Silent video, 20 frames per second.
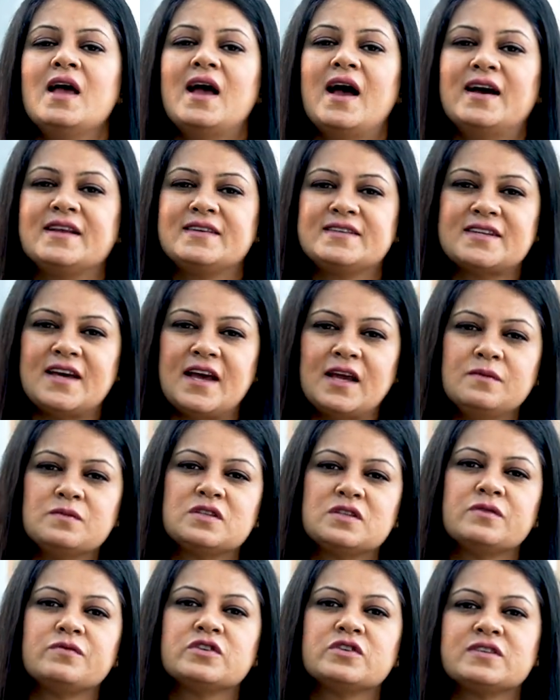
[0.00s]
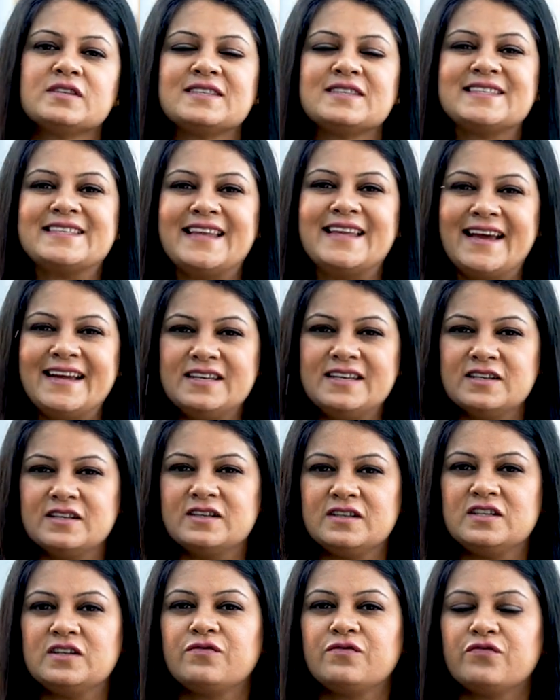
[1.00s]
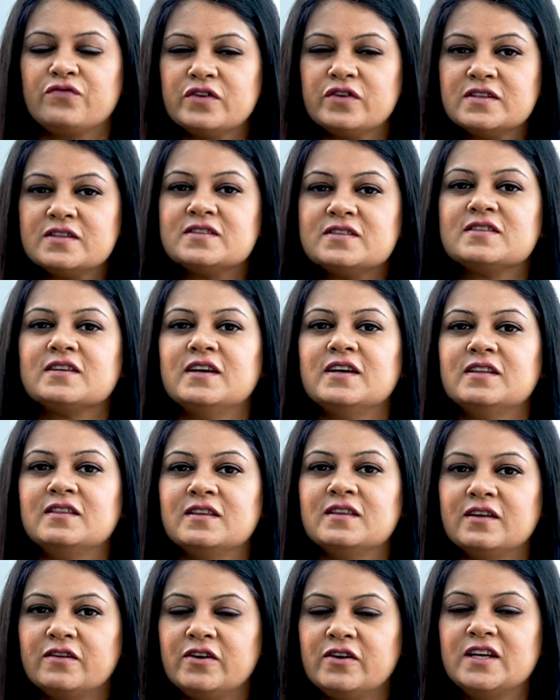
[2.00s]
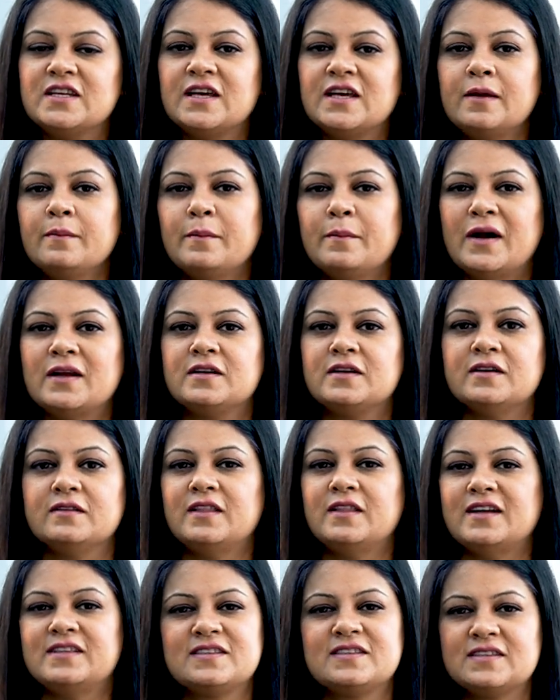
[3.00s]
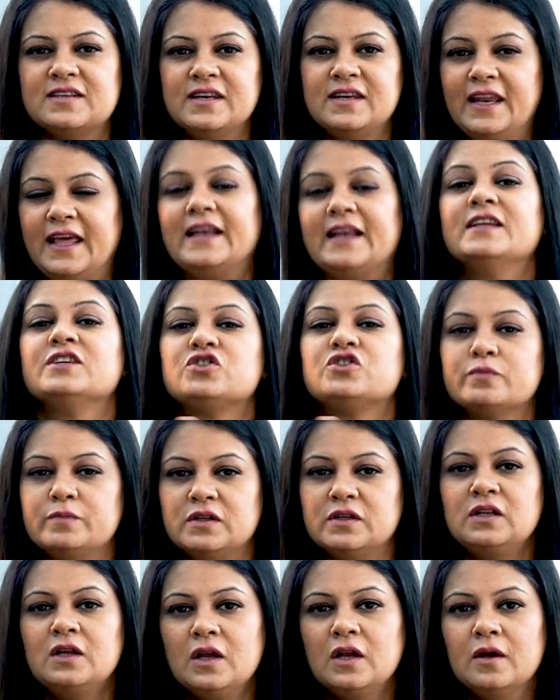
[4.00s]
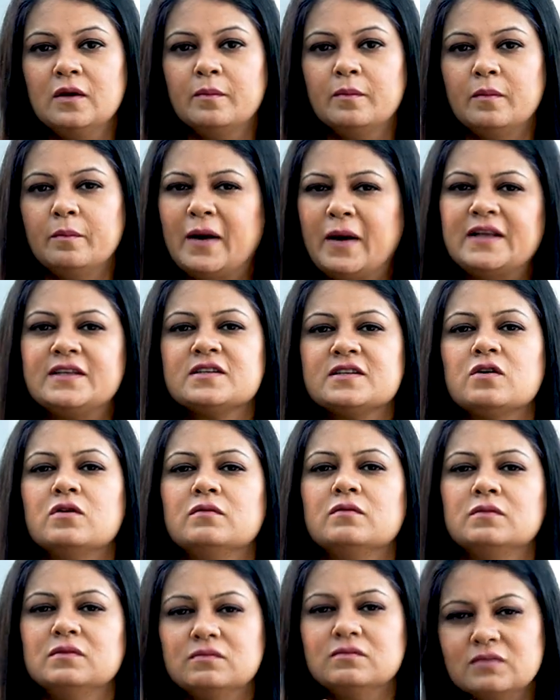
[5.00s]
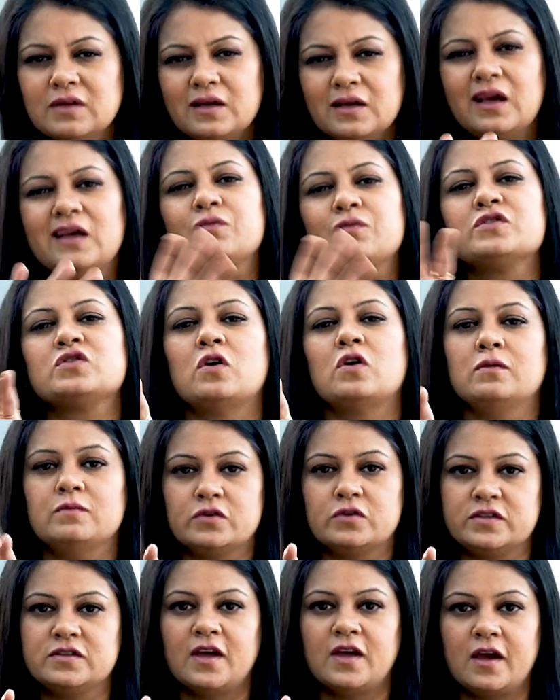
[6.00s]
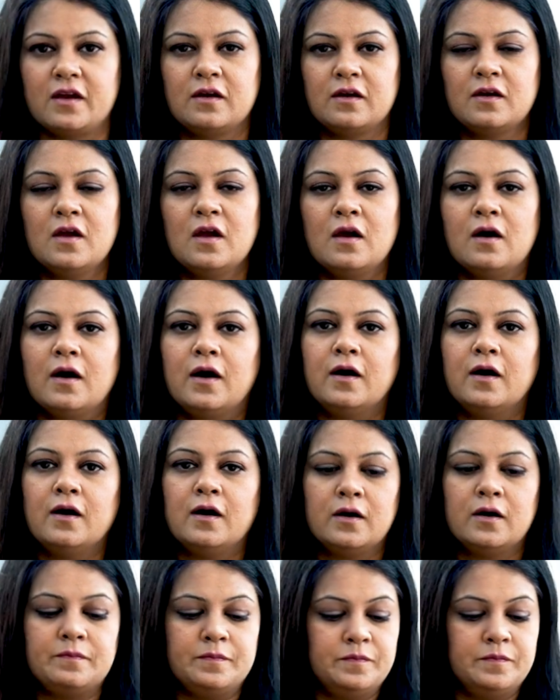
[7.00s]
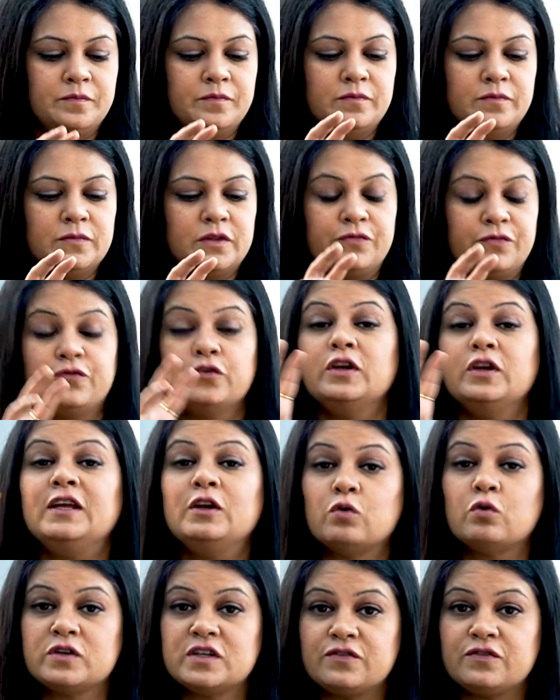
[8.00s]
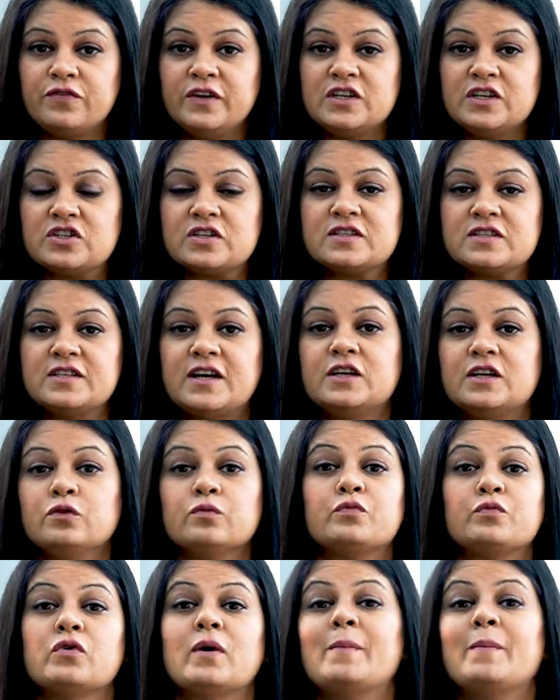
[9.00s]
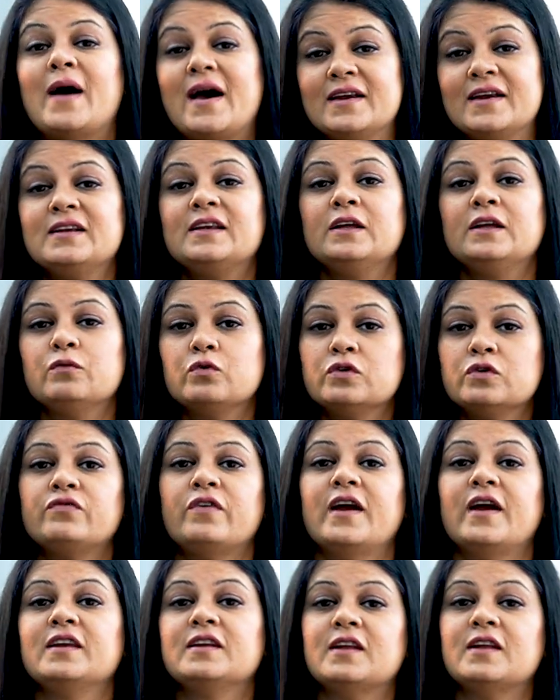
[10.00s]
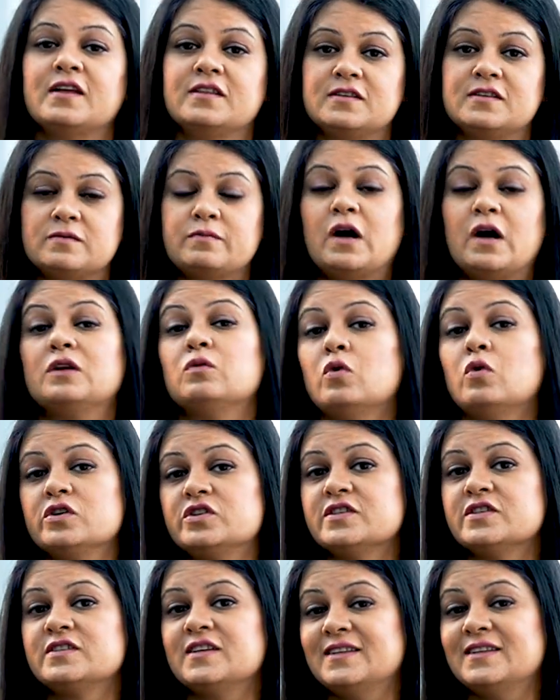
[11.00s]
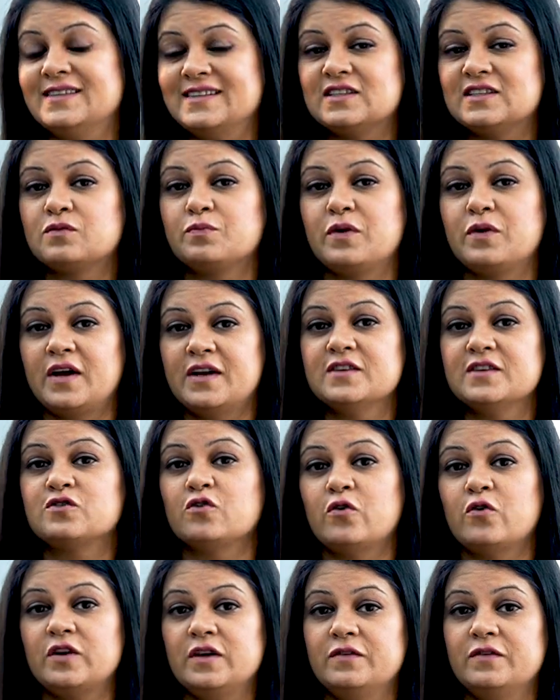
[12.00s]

At times there was a slight difference in the reading, but that's negligible, but it was almost there. The fully loaded features that you apparently wouldn't find in other smartwatches at this price or